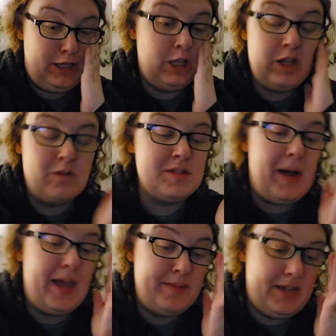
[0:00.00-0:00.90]
close
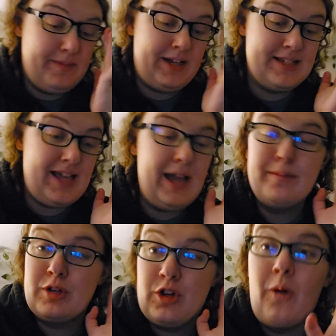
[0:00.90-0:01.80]
by me because
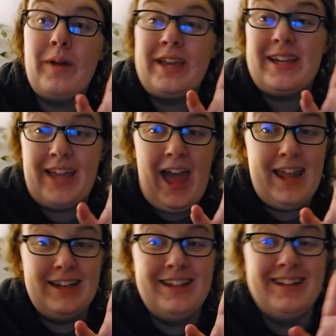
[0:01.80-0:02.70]
I'm going
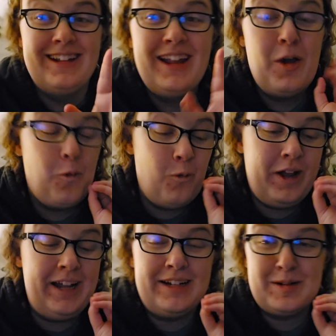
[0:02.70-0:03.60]
again.
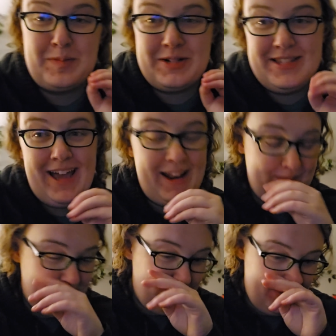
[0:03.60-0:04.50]
100%.
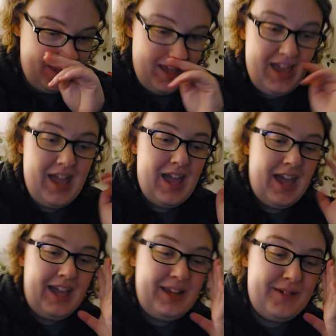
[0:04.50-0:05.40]

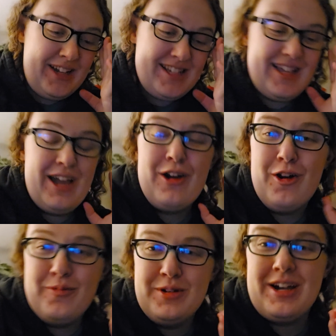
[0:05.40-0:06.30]
Anyways, I
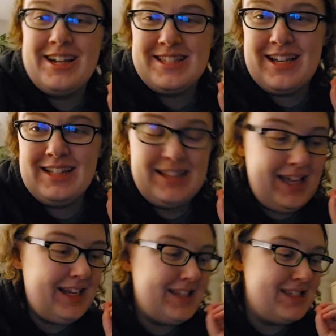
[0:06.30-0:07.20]
hope you guys
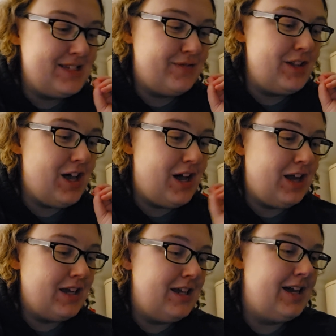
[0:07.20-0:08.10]
liked this
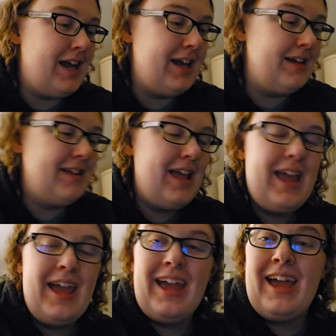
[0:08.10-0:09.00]
vlog.
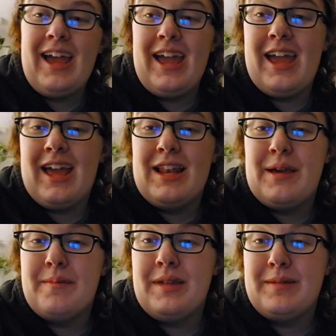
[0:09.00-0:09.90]
And
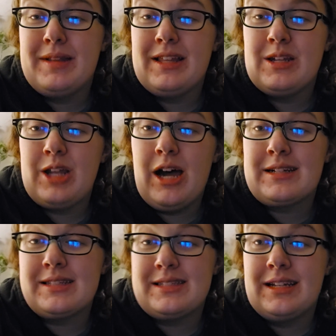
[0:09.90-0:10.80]
me and my little
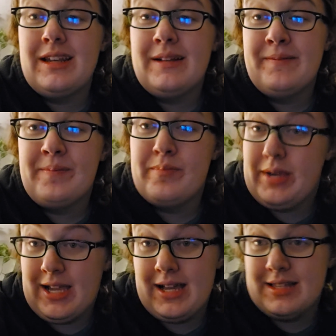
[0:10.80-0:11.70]
dachshund,
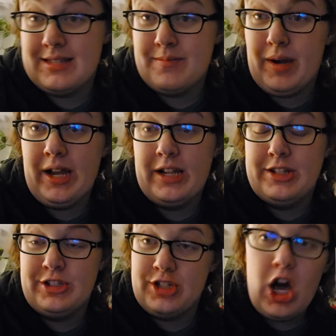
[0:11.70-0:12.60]
because my
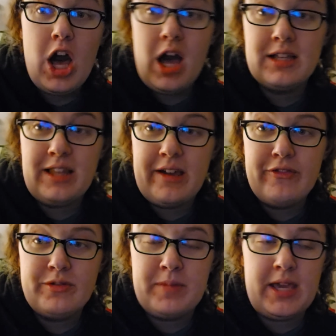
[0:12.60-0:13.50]
dog
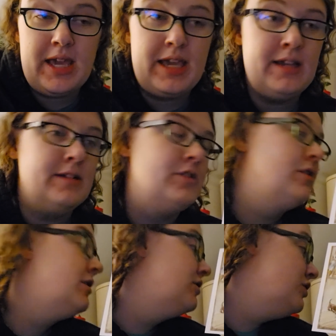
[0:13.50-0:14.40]
left me.
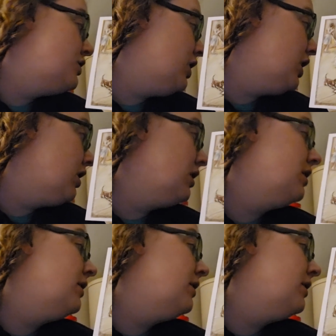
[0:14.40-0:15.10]
Jerk.